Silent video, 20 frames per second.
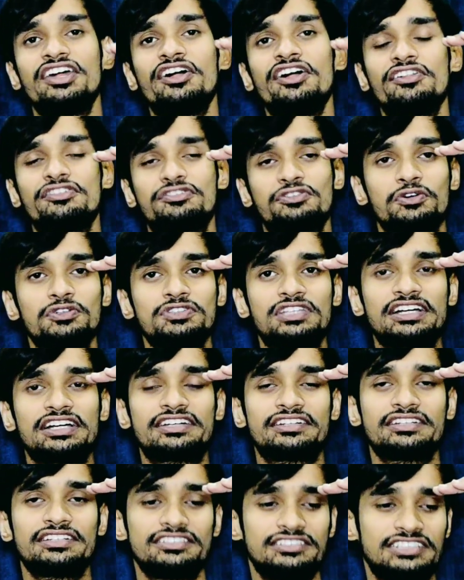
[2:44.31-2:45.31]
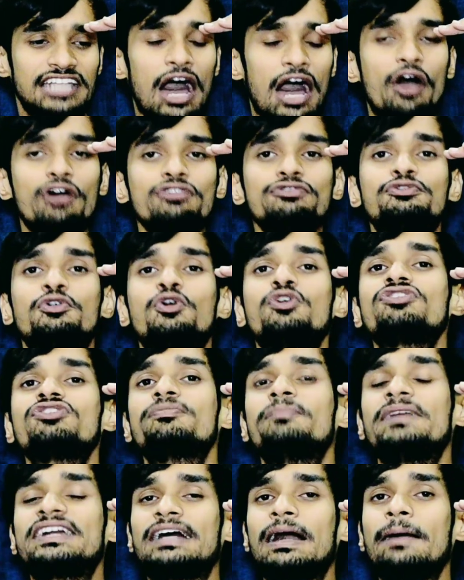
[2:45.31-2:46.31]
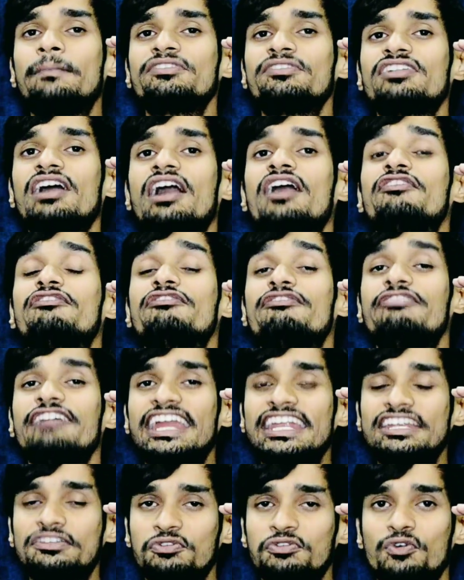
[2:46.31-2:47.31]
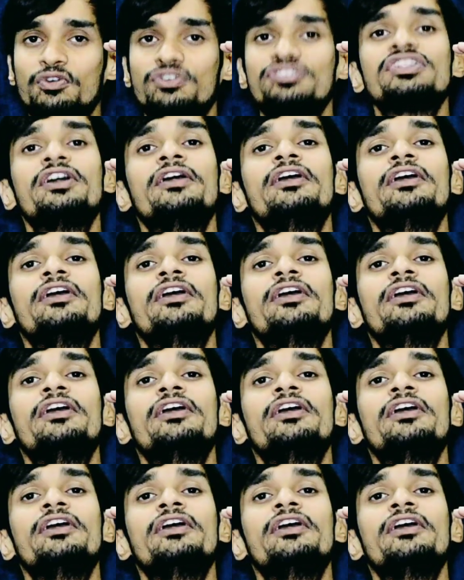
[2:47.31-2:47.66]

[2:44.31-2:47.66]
So the down force becomes weight force,